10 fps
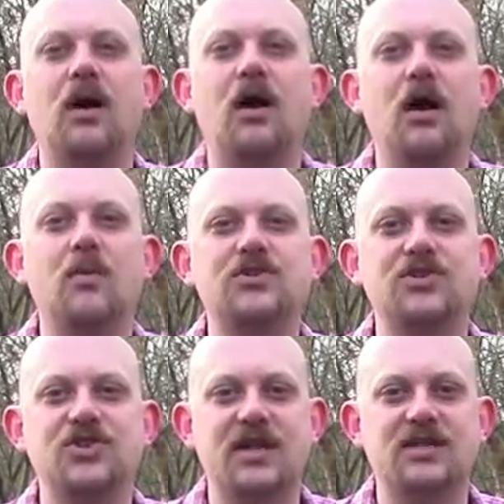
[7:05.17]
I would
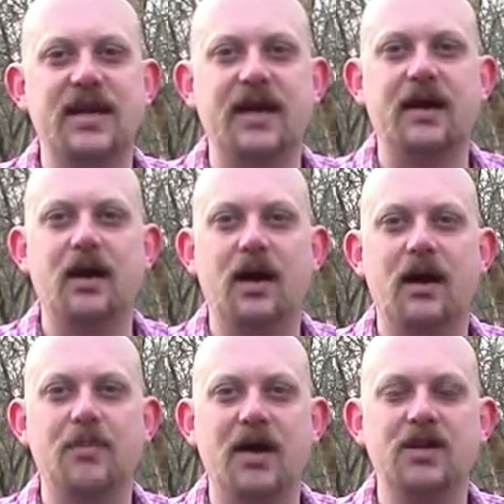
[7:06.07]
suggest get
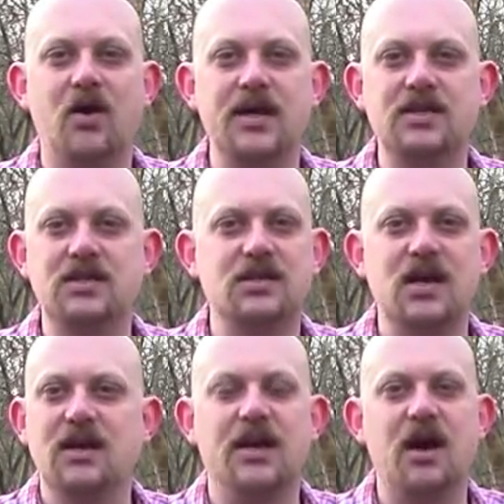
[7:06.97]
a nice,
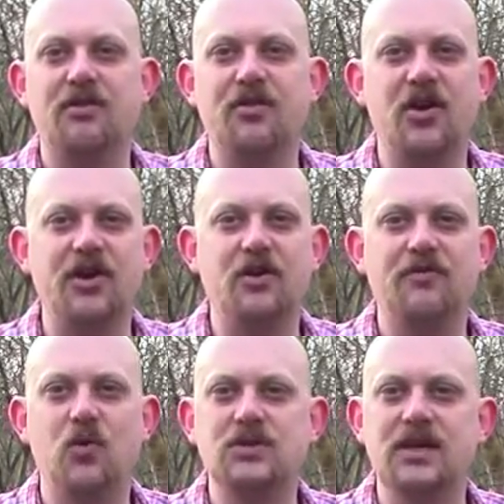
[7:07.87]
you know, 30 or
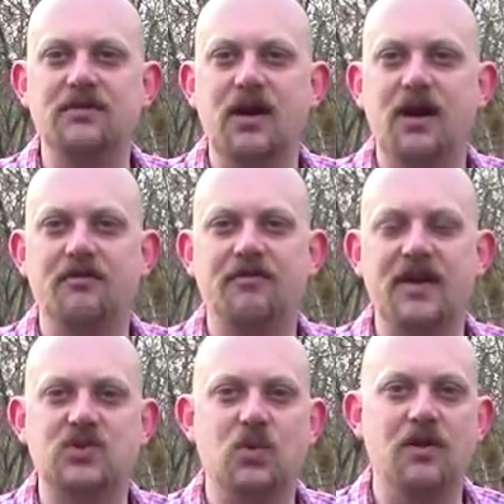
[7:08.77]
40
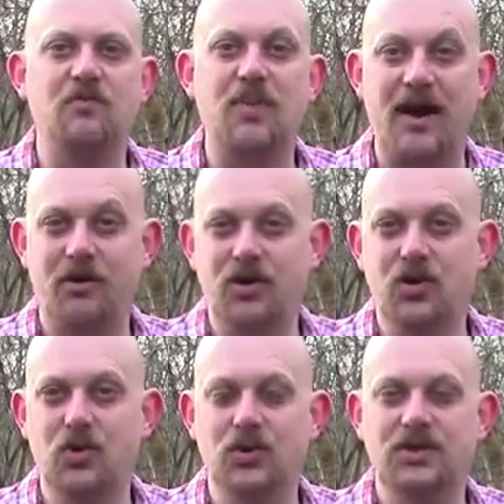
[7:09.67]
feet's worth of
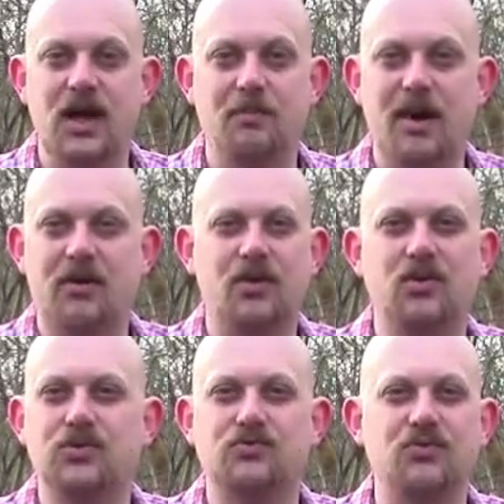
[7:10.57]
paracords.
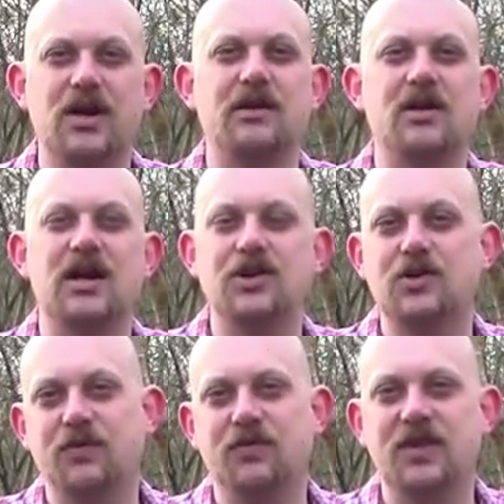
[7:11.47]
Paracord's really, really
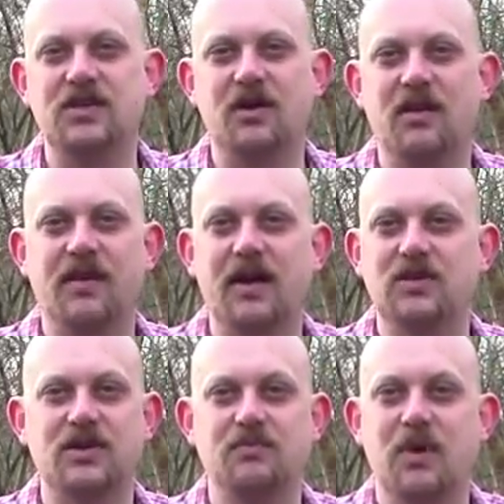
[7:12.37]
useful for this kind of thing,
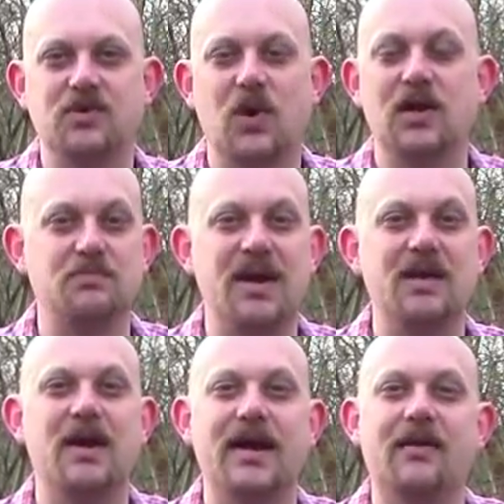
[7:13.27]
as well as
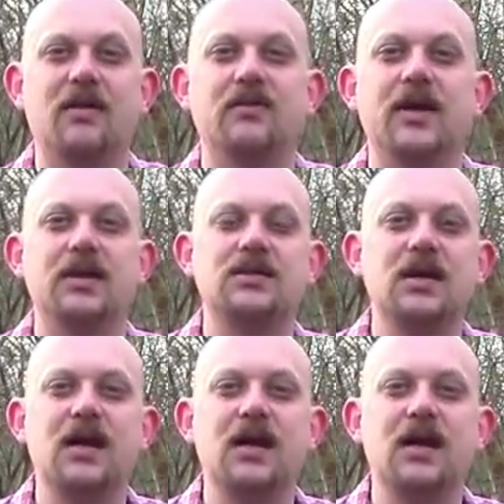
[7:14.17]
many, many other things.